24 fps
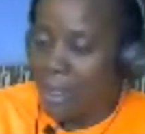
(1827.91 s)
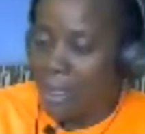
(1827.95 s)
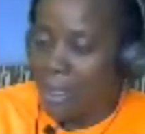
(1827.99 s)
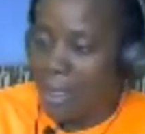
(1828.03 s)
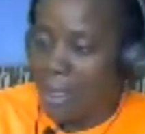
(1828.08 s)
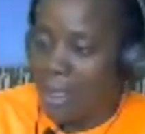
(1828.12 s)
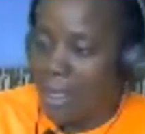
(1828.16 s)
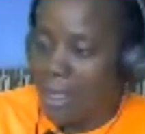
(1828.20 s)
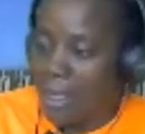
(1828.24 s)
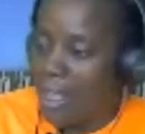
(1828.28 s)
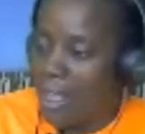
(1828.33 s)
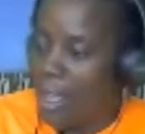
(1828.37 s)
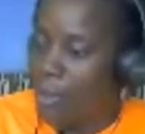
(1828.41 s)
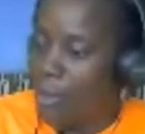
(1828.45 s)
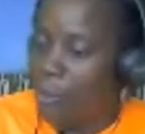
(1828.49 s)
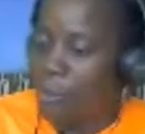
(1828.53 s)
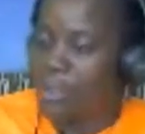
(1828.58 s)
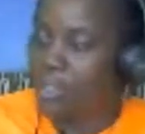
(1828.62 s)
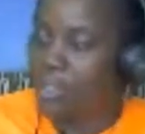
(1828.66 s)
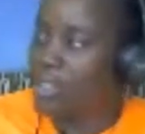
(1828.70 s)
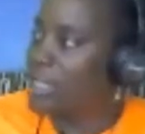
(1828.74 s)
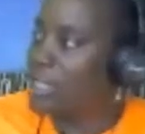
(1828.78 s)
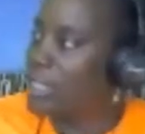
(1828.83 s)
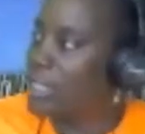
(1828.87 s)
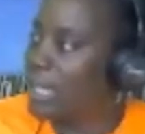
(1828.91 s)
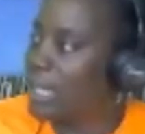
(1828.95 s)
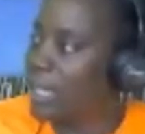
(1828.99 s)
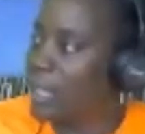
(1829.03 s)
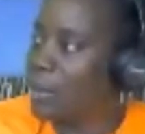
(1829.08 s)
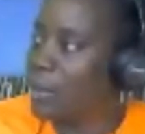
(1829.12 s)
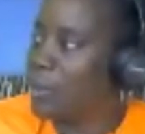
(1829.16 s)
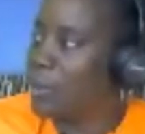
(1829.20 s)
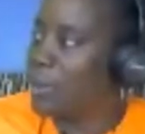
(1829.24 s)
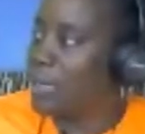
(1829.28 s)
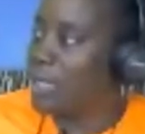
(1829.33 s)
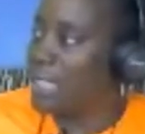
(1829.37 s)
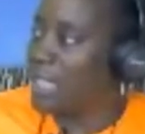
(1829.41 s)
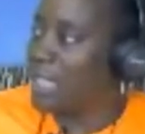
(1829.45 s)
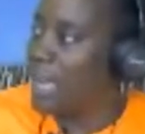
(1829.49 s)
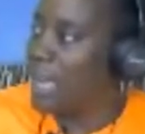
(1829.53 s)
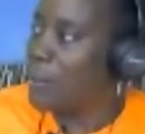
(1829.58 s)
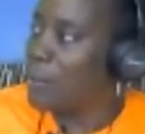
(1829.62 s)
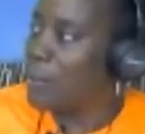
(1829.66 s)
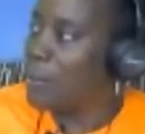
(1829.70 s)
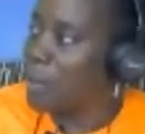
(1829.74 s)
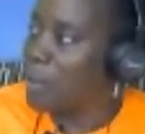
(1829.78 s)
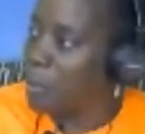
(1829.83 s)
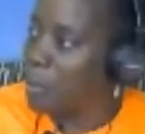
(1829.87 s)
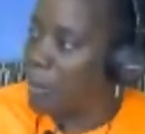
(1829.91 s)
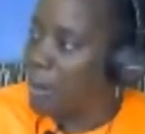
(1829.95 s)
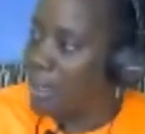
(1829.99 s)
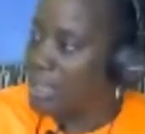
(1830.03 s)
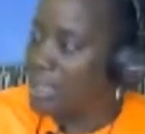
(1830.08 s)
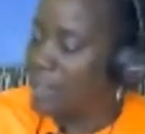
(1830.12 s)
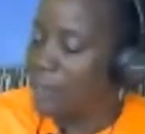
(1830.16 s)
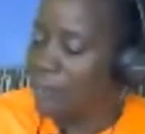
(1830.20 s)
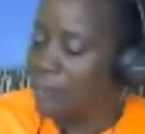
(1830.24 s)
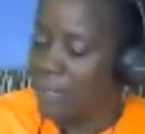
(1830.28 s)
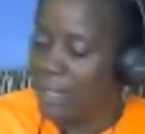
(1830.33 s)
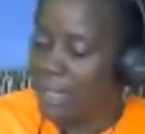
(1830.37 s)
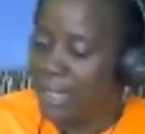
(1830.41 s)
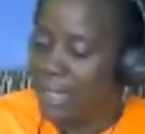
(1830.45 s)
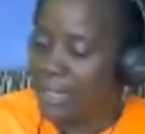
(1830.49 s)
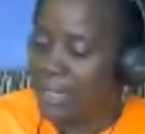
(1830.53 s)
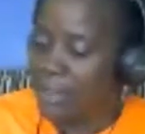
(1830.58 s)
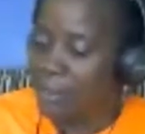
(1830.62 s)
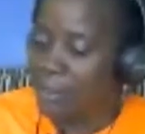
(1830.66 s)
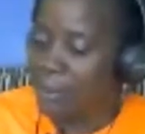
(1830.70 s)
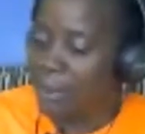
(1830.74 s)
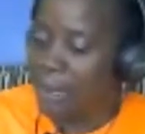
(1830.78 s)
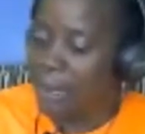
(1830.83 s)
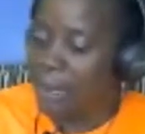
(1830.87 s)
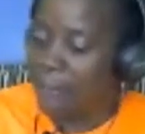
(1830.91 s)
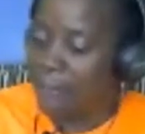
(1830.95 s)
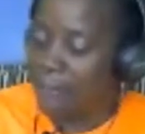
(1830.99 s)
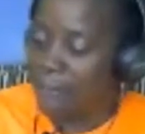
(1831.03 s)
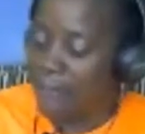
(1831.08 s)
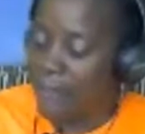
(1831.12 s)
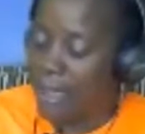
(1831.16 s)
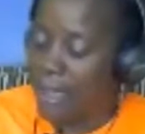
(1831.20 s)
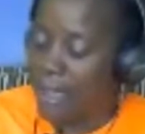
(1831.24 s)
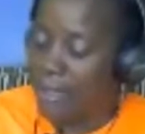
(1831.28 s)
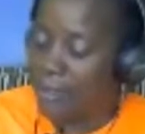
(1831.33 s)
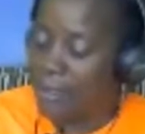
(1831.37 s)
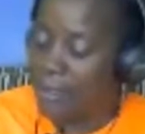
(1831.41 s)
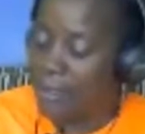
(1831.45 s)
here we just had a great time. We were part of it. As a matter of fact,